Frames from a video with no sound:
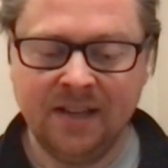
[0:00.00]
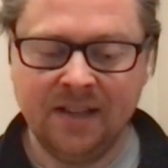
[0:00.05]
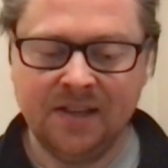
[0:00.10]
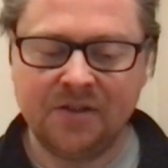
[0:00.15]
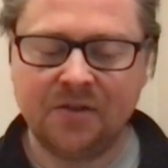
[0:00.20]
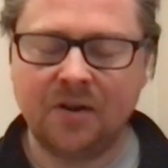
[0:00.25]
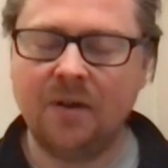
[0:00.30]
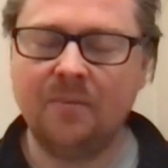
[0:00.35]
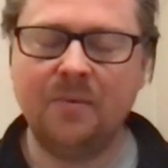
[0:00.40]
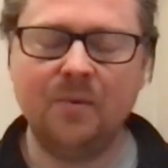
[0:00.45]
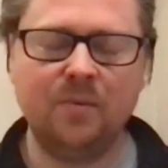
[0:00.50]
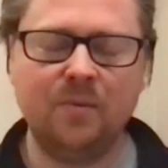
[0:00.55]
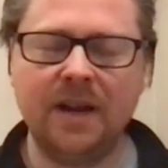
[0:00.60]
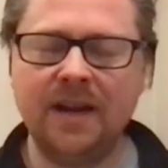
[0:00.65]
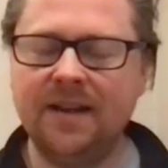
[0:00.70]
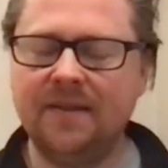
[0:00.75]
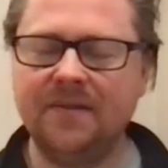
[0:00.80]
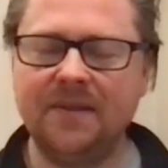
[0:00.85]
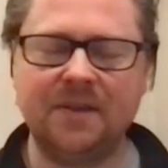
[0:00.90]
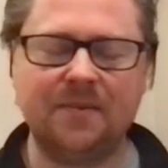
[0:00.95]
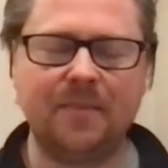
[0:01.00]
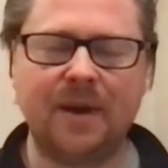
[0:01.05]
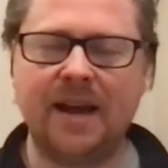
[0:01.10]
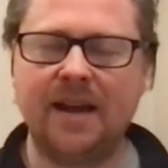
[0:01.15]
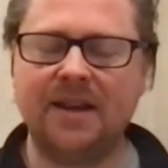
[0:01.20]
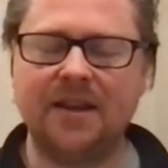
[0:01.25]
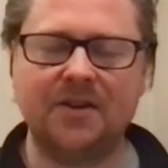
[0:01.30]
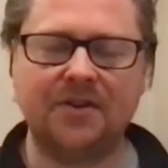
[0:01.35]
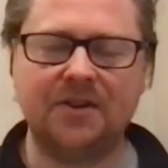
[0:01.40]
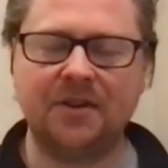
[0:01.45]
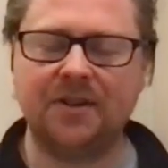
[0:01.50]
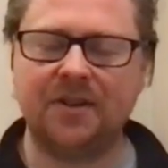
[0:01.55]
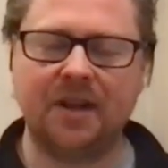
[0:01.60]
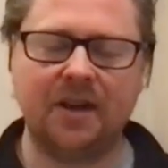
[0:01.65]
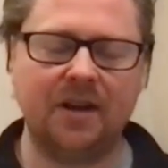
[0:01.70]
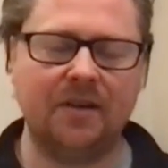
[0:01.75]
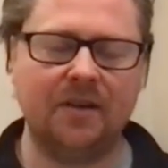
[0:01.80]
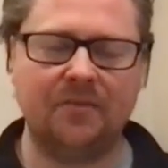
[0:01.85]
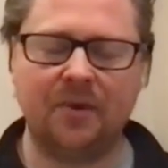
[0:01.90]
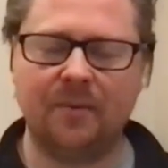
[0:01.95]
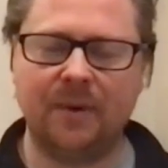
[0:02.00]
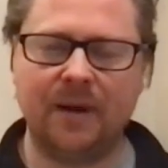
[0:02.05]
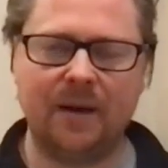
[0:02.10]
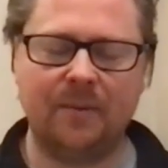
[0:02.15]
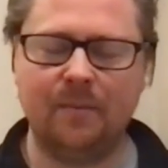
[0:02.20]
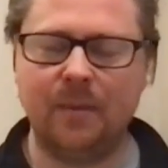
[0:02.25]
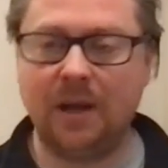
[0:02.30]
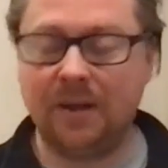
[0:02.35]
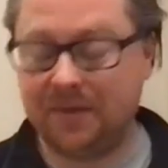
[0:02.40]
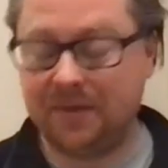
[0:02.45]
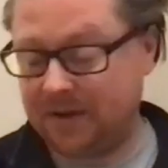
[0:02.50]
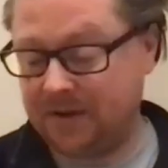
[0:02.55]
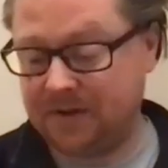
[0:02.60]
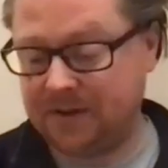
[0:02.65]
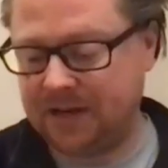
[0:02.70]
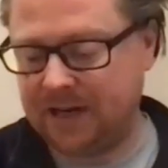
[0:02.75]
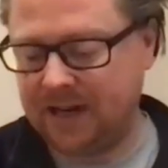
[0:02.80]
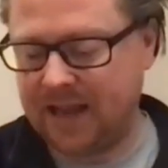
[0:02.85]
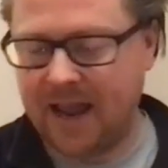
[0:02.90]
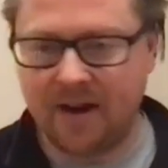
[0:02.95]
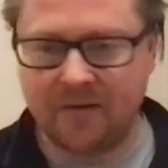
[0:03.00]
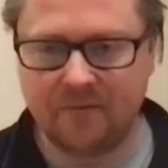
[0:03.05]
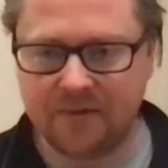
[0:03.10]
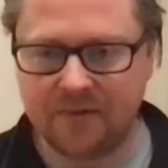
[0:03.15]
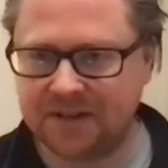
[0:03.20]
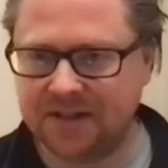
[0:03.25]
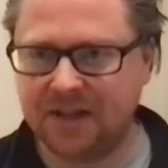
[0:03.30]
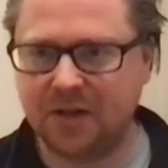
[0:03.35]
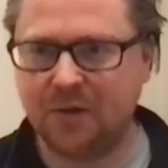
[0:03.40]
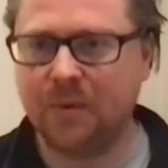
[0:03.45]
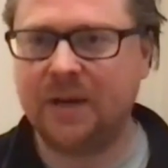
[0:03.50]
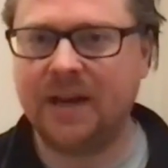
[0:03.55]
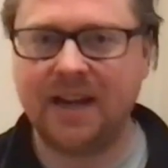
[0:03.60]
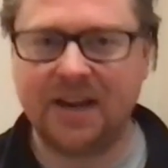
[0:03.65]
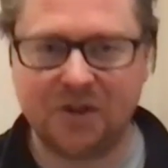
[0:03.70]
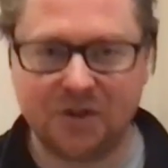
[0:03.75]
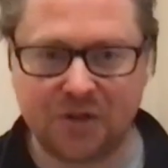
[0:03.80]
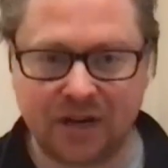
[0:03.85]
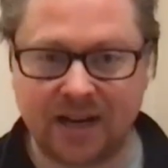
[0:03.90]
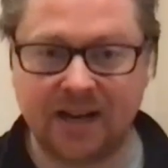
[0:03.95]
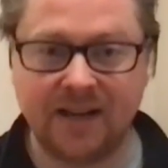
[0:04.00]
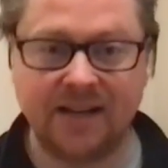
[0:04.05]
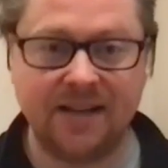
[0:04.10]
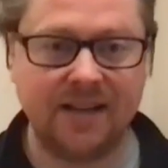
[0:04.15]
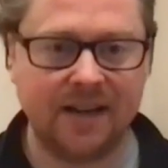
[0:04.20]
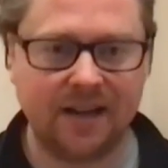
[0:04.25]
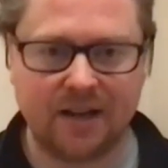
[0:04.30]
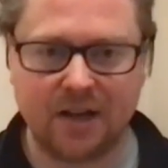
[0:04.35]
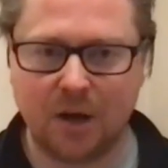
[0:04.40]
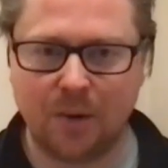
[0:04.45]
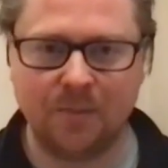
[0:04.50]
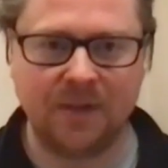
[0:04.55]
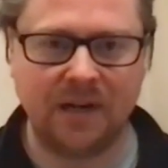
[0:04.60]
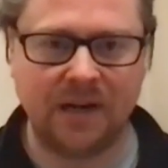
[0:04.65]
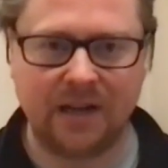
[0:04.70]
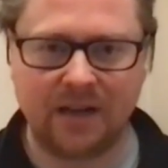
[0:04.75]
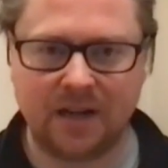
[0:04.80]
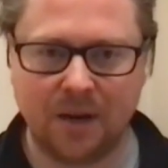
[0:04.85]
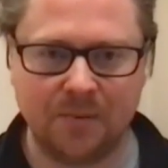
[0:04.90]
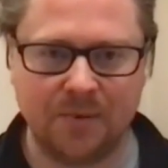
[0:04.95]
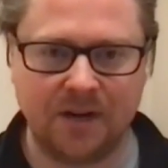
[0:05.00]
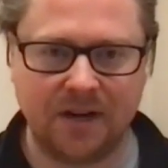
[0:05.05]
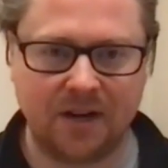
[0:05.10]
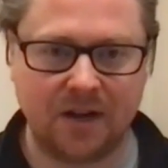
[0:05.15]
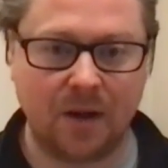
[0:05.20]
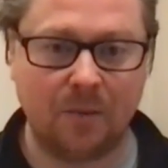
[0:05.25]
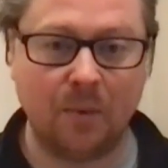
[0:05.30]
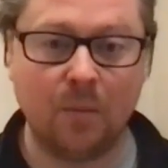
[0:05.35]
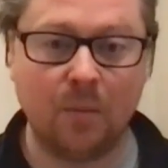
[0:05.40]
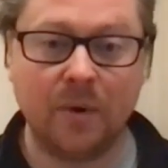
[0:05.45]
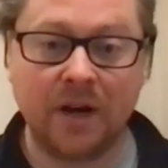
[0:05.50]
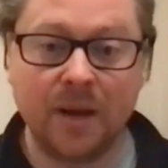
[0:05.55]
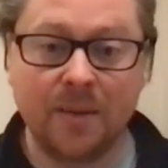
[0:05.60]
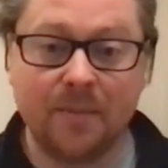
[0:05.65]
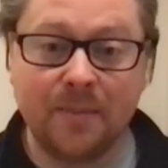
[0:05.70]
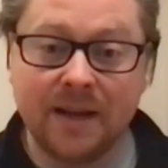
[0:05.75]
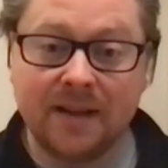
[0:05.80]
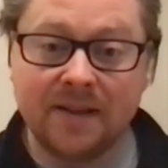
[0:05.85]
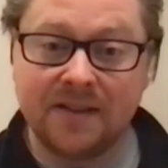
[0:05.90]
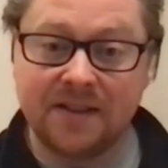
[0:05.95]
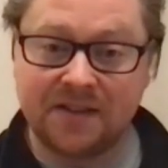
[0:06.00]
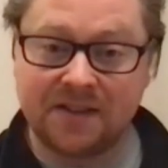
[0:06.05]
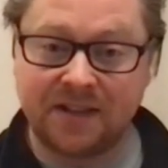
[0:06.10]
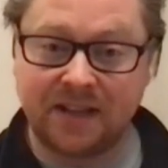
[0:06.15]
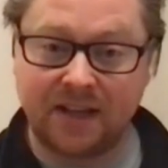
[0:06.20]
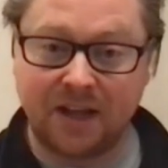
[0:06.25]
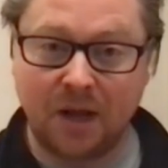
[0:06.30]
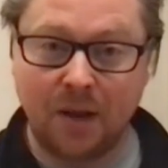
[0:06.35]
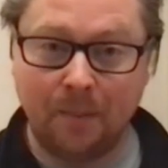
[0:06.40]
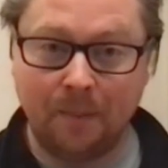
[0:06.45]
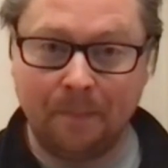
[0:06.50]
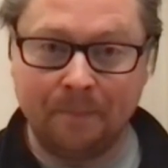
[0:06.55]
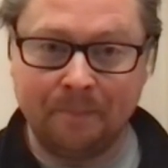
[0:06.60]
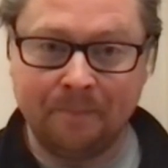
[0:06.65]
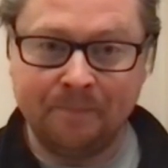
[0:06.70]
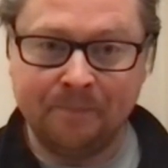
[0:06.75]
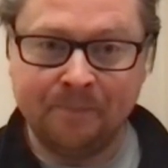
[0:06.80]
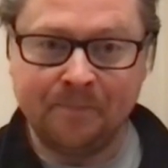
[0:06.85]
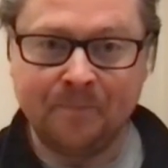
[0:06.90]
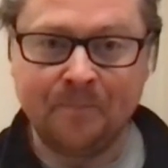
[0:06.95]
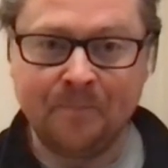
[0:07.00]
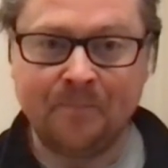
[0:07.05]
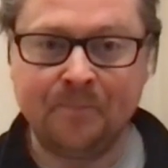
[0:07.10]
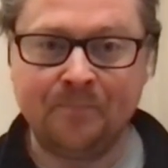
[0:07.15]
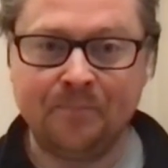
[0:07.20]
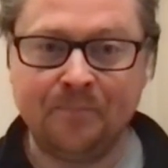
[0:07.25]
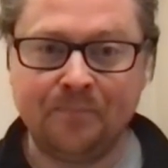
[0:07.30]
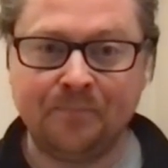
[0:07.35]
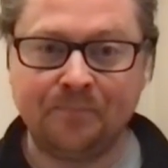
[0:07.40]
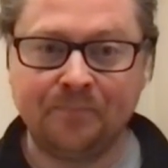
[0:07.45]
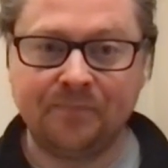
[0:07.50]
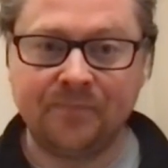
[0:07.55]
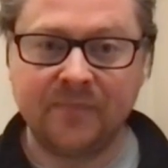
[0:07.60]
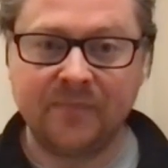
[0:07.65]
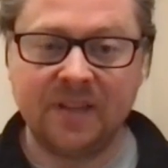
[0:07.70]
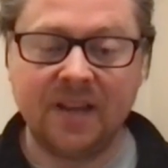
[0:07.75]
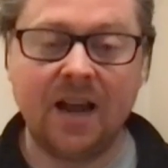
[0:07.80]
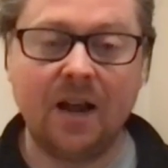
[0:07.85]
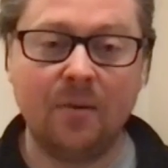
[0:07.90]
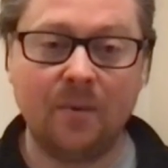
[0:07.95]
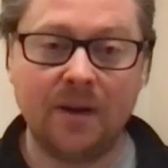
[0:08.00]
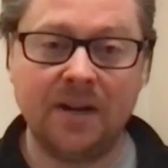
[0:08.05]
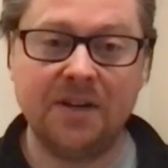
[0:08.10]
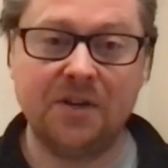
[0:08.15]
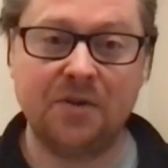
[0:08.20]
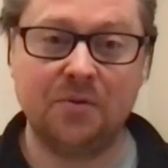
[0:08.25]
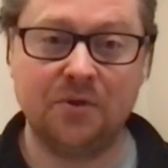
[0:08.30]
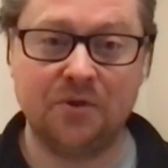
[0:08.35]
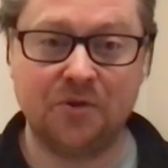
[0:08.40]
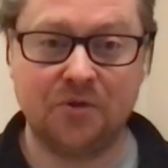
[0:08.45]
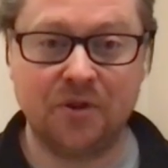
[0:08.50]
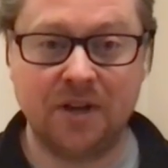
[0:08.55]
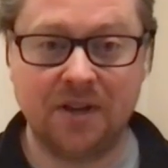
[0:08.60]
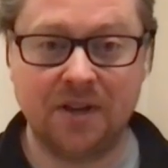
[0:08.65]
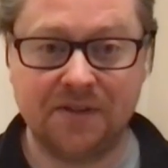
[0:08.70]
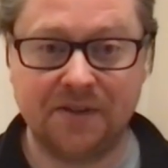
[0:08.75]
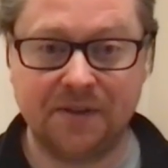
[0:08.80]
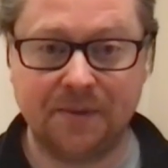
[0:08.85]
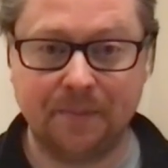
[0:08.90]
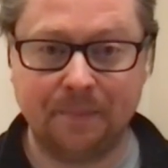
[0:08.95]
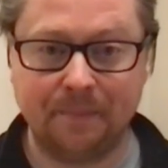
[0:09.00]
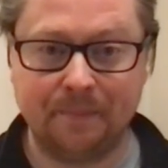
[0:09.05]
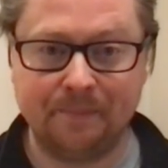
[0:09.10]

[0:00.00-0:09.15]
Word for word: So I've been waiting this package to turn up for about a month. I was like every single day checking, did it come? Did it come? Did it come? And when I picked this thing up, I went into a trance.